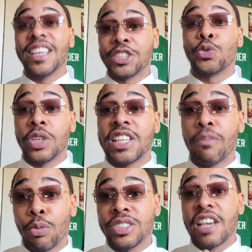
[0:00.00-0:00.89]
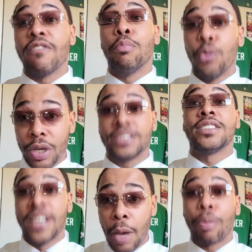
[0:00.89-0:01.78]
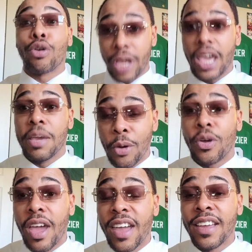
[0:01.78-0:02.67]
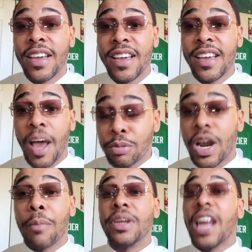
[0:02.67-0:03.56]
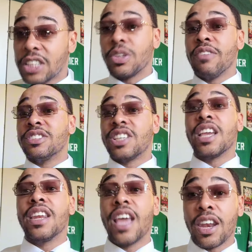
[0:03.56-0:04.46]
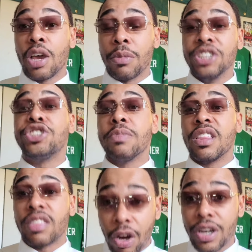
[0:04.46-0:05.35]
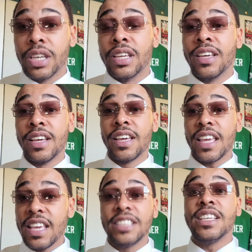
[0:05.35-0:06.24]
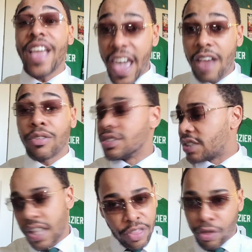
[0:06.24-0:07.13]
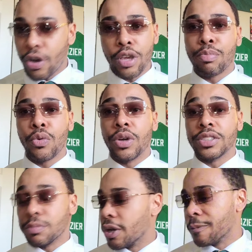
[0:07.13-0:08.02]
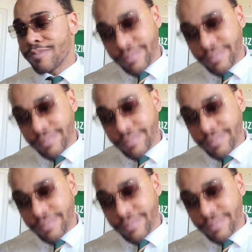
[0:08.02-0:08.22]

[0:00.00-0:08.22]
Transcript: less than 27.7 points per game. Okay, I'm trying to be nice. Even saying that number, it should be 30, easy average, 30 points. But